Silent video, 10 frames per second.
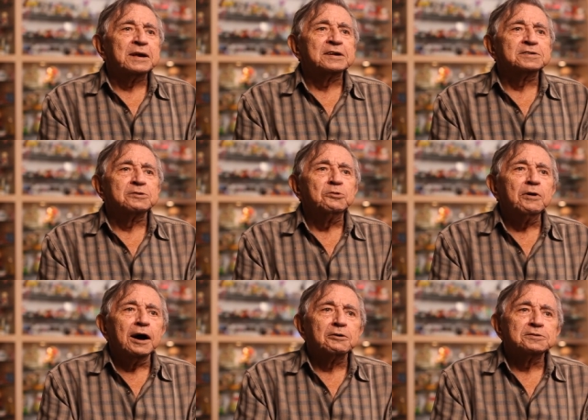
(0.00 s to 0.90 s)
because the new
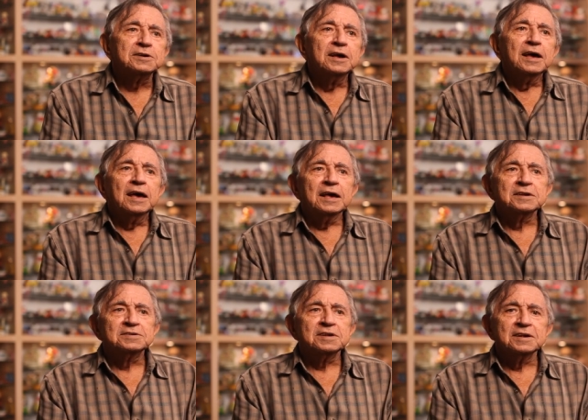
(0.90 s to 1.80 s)
house
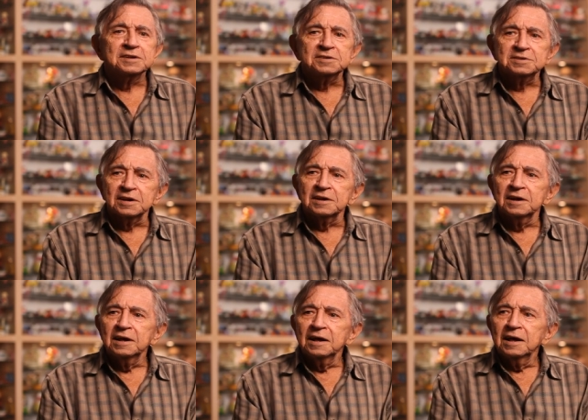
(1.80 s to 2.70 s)
is is uh,
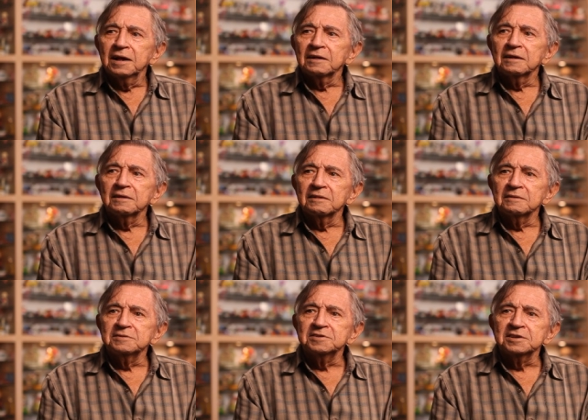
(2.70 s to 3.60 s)

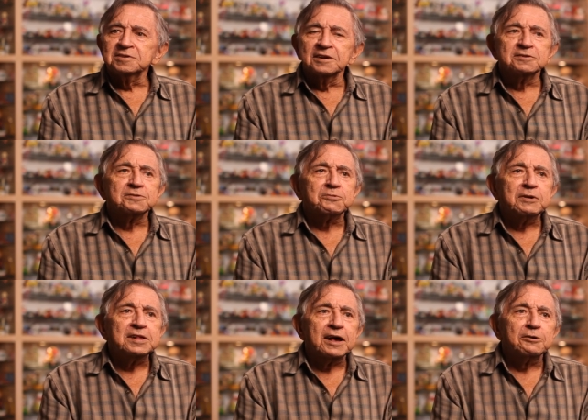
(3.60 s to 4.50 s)
just under
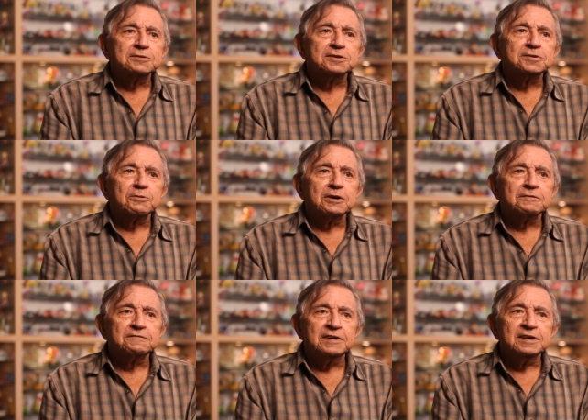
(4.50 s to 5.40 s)
3,000
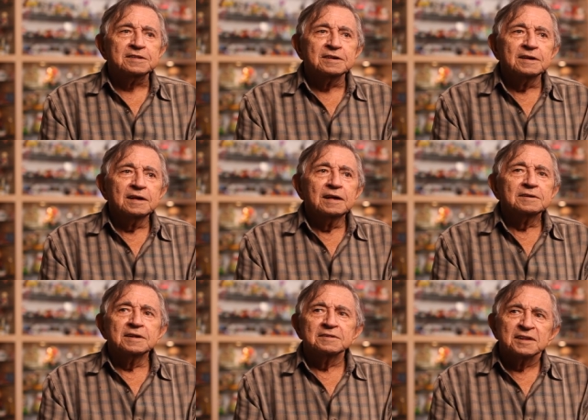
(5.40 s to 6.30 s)
square feet,
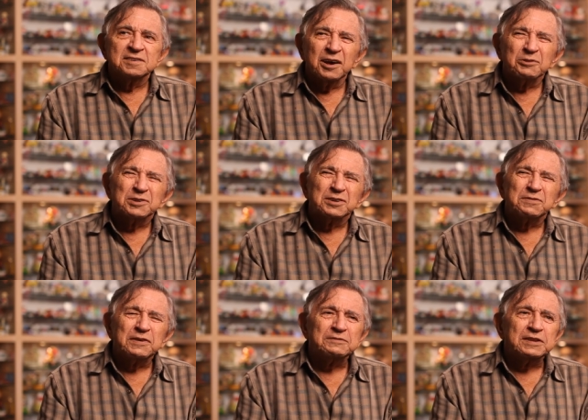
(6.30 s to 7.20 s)
and this house is
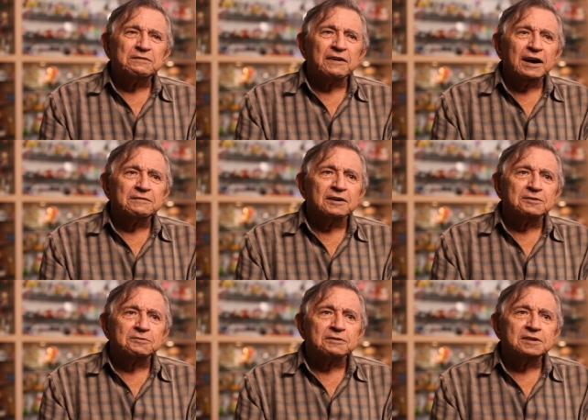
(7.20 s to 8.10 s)

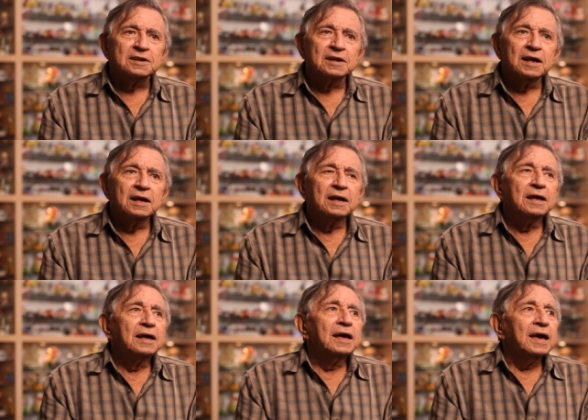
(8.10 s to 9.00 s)
5,500,
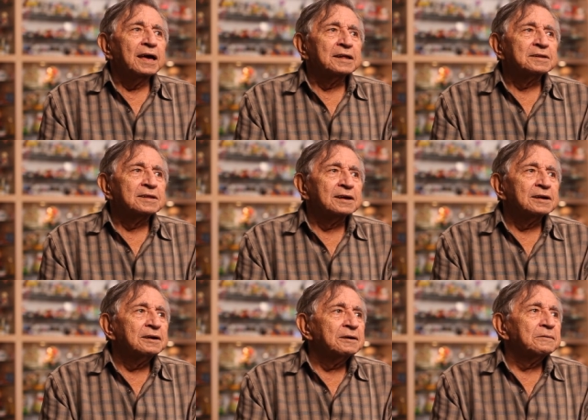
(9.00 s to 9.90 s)
and
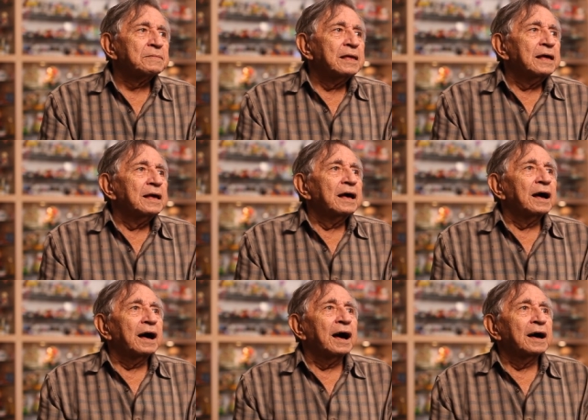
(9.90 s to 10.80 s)
uh,
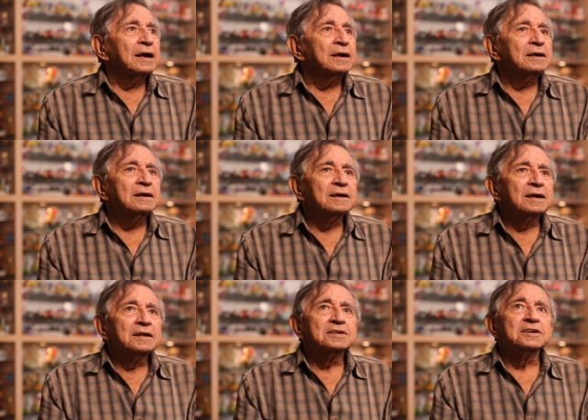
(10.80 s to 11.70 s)
I
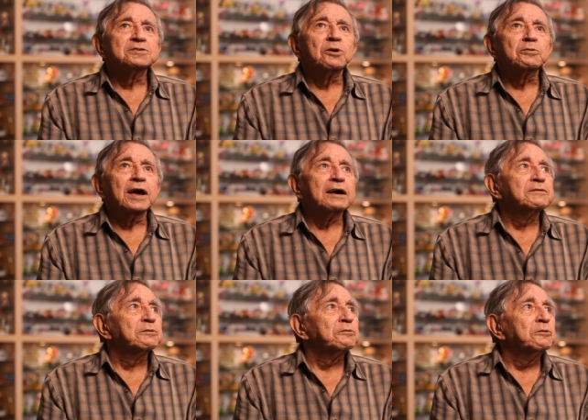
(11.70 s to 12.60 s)
just don't
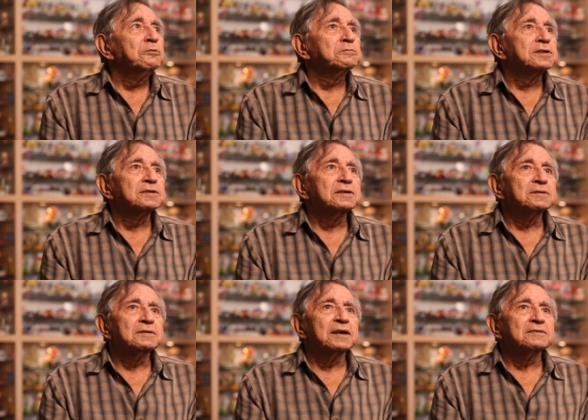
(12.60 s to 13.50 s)
have the room to.
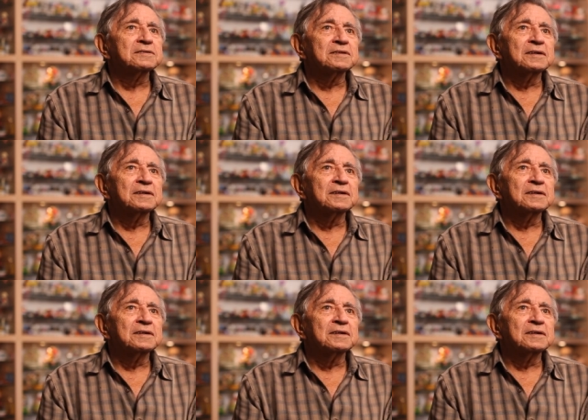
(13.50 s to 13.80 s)
And